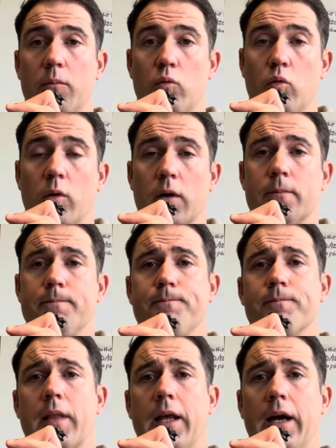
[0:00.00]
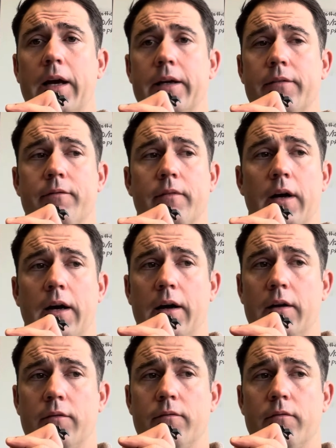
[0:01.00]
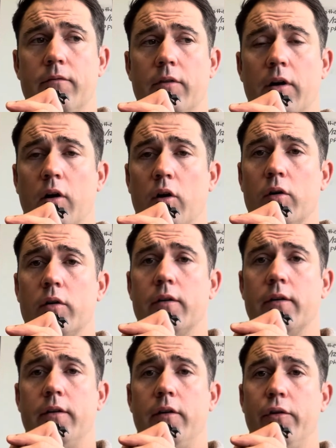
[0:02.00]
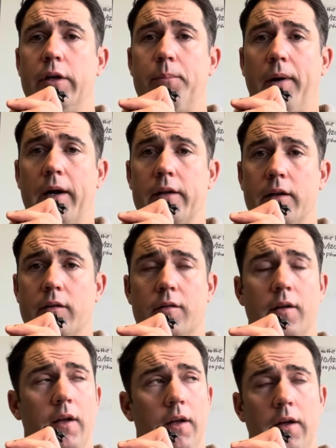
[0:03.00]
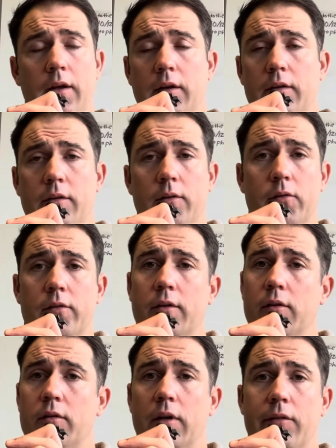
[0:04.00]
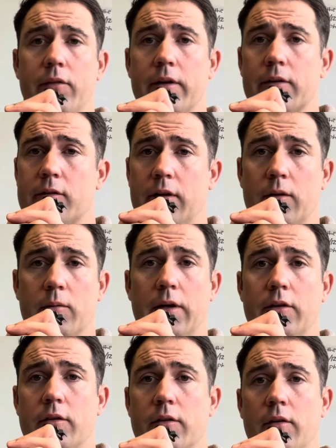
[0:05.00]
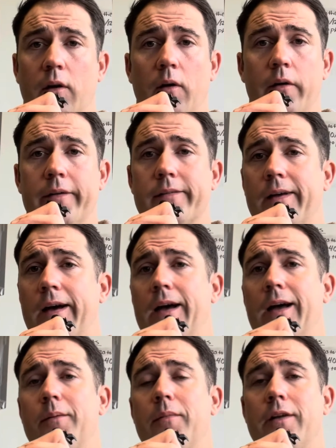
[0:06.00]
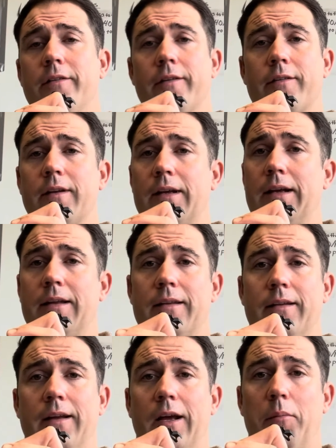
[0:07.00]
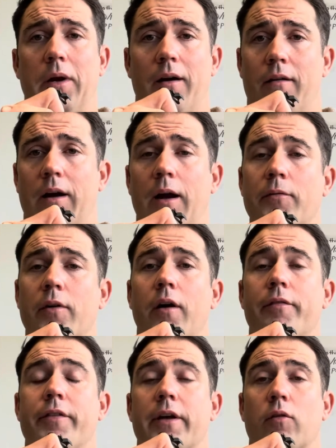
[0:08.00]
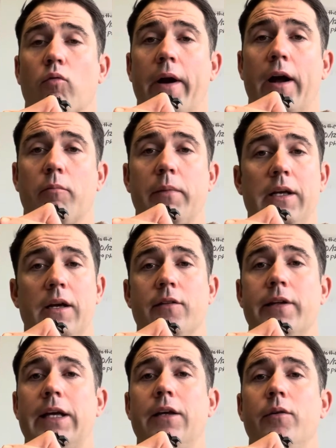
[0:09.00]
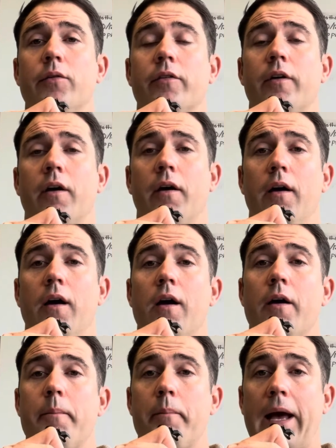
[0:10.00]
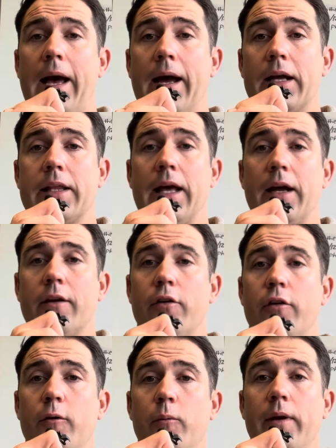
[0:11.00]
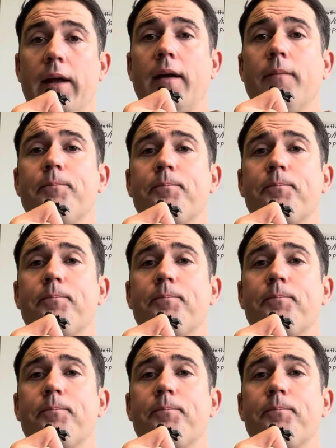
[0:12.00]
War, I I heard Huey pilots used to do level accelerations all the time just to get the damn aircraft off the ground because they used to pack that Huey